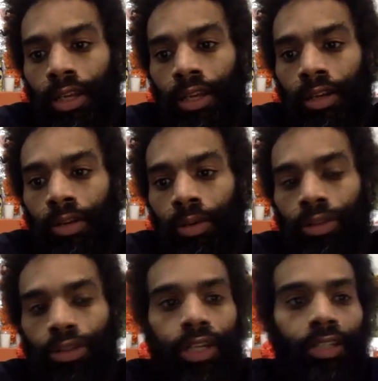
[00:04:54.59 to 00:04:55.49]
you know, while
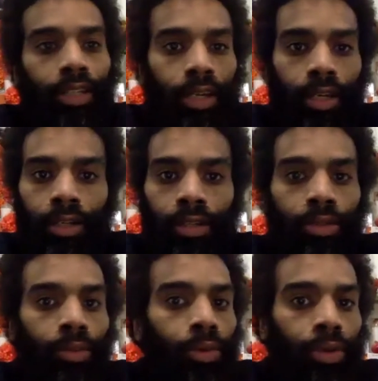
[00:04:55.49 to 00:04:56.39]
genocide is
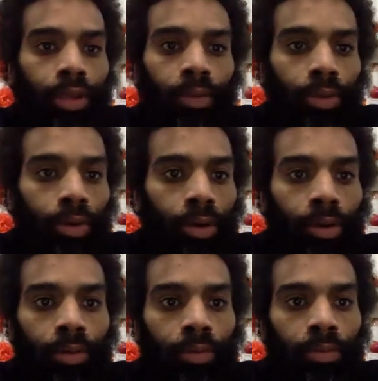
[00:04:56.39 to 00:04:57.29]
a word that we're
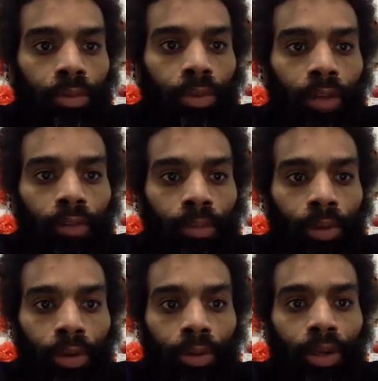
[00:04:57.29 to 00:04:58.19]
all quite
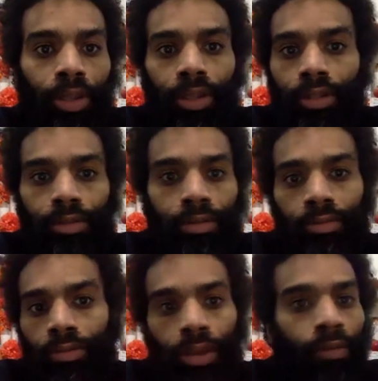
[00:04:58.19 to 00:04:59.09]
familiar with, it's
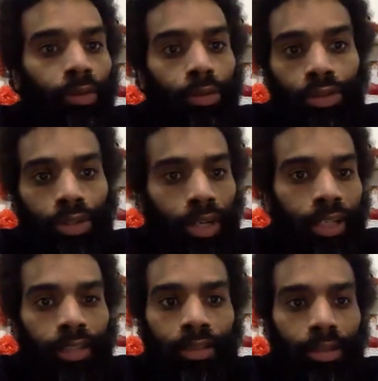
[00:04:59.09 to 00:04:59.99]

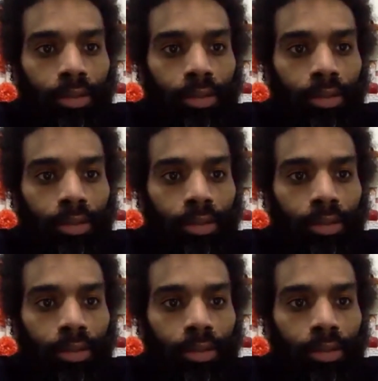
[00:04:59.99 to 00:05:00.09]
revolutionized